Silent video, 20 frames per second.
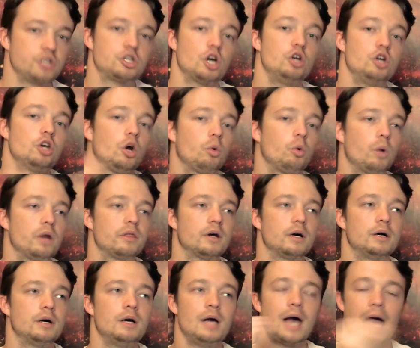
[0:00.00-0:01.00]
I don't know
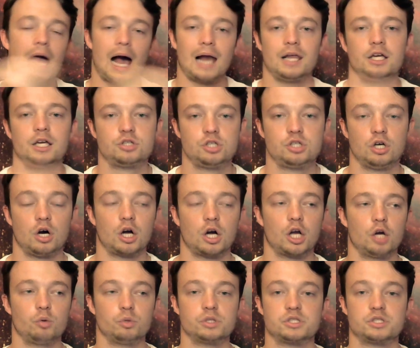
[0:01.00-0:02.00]
whether Ali and
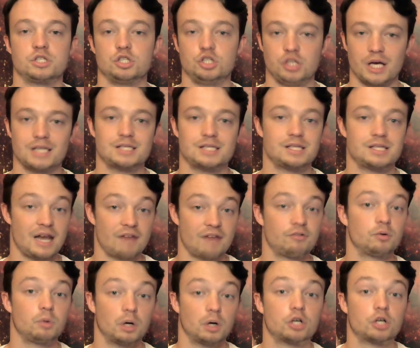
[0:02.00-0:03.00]
Tiago would suggest that
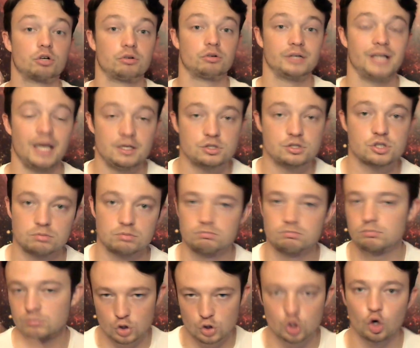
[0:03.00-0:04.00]
everyone creates
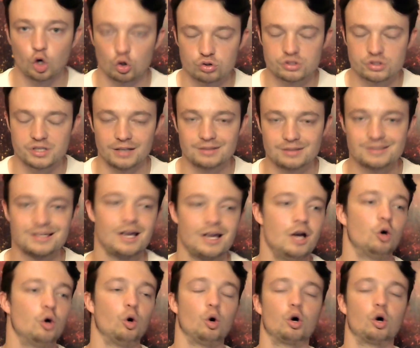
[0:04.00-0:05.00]
content
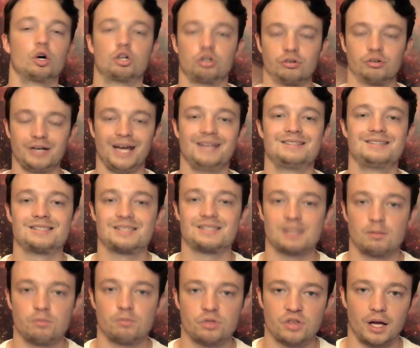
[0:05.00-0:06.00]
or creates
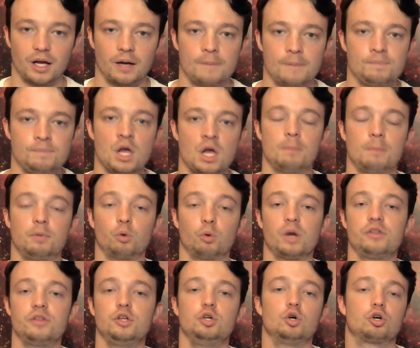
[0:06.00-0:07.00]
something,
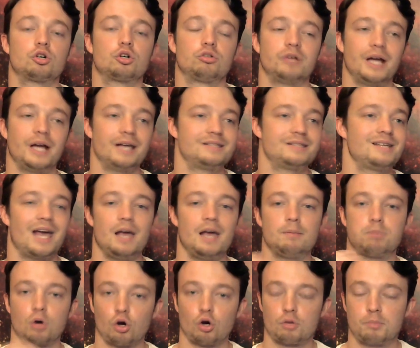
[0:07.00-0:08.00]
but whether you're creating
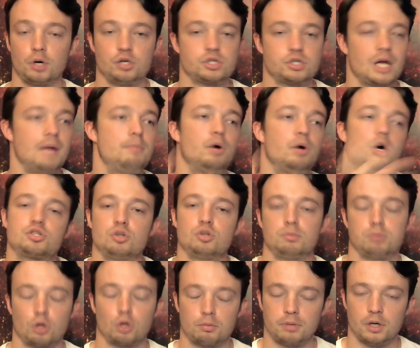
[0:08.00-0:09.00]
a blog post, a
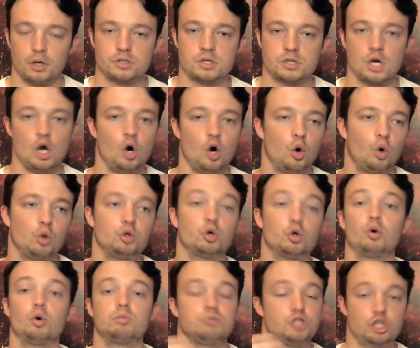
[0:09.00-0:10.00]
personal blog post, or
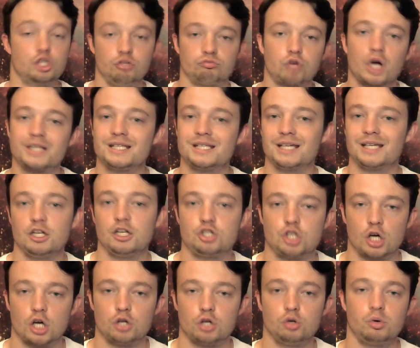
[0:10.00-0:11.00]
you're writing a
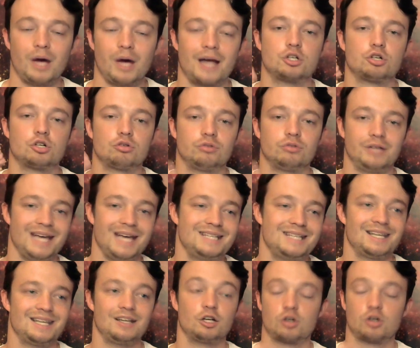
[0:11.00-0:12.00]
journal and
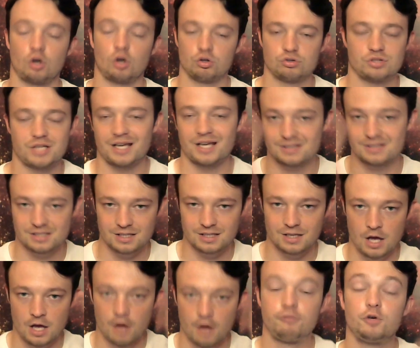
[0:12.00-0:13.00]
creating
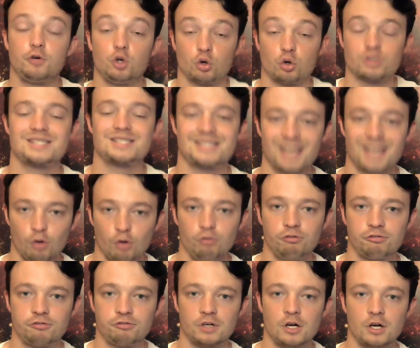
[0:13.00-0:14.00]
content for
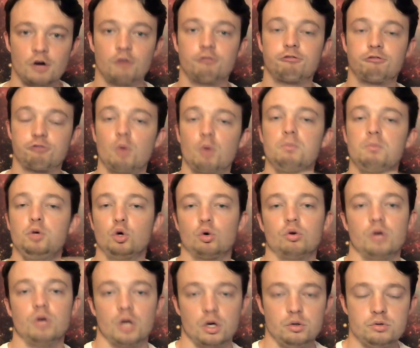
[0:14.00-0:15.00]
yourself from
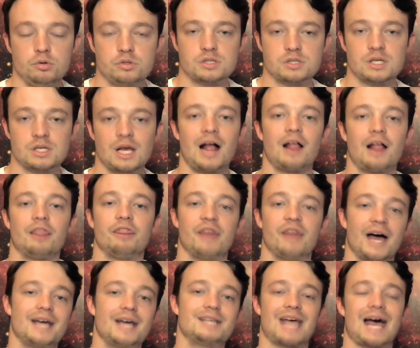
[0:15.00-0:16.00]
your notes,
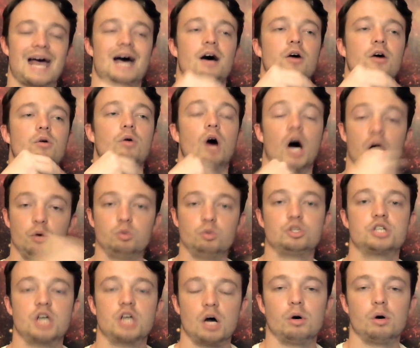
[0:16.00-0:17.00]
that is how I
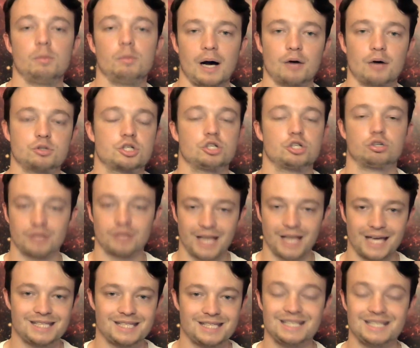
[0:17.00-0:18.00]
would go about
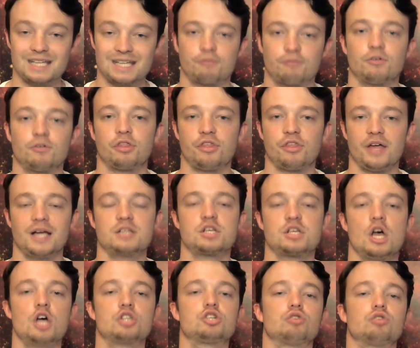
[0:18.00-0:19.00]
creating different
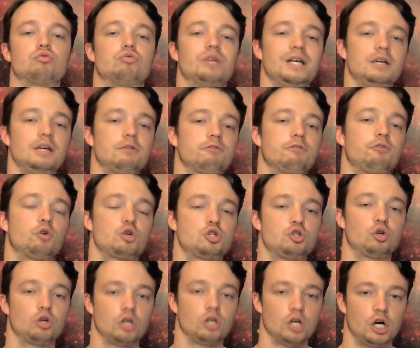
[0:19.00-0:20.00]
things to
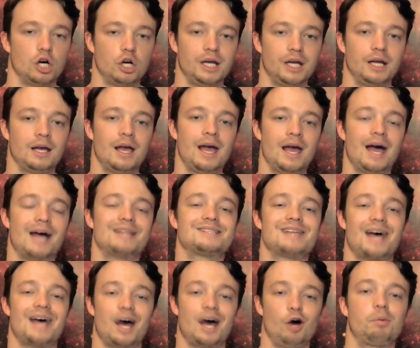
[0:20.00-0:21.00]
reinforce your learning
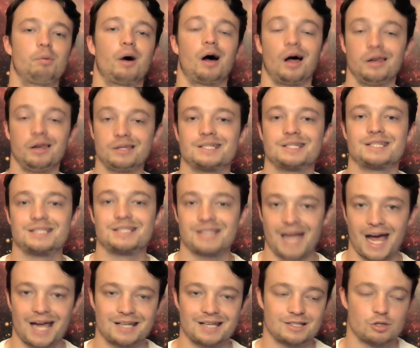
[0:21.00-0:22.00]
and to help
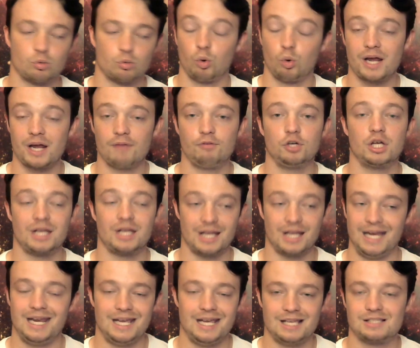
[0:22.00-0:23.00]
understand whatever
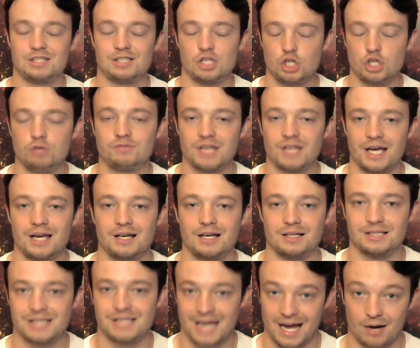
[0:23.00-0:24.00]
it is that you've
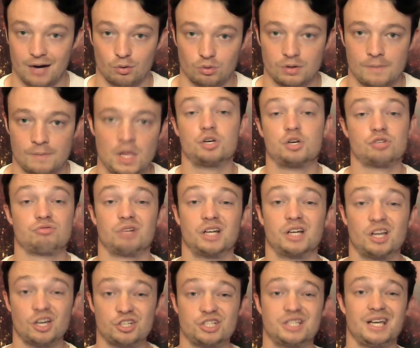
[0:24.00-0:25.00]
taken down. Because
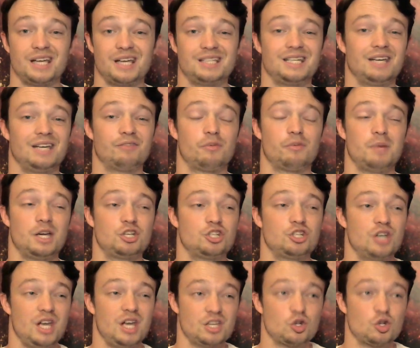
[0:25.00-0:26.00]
regurgitating
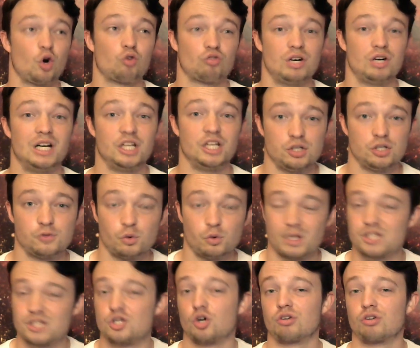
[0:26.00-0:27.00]
information is not really
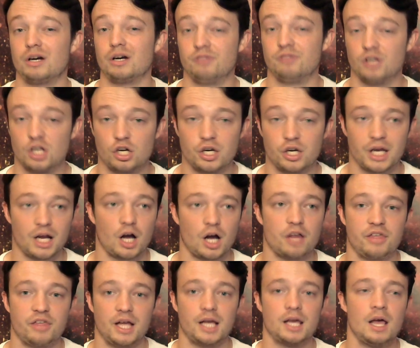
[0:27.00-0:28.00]
useful, it's not great for learning.
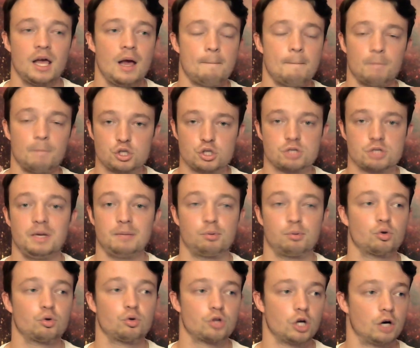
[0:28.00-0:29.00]
I think most
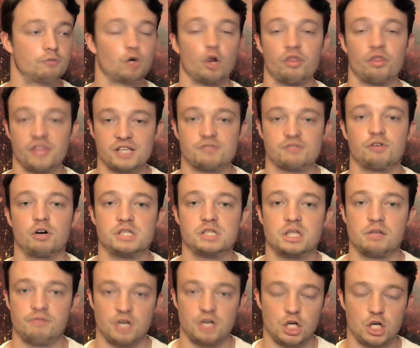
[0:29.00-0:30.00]
people that have got this far
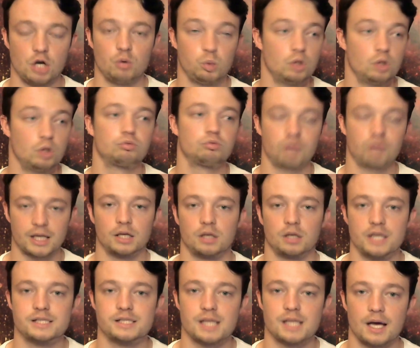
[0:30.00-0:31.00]
into the video will
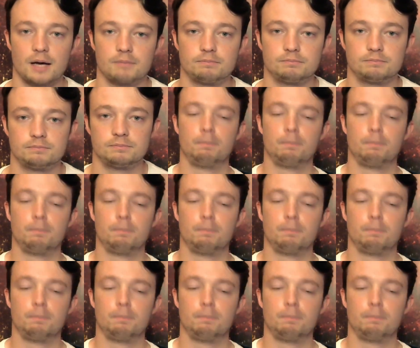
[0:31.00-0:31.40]
recognize that.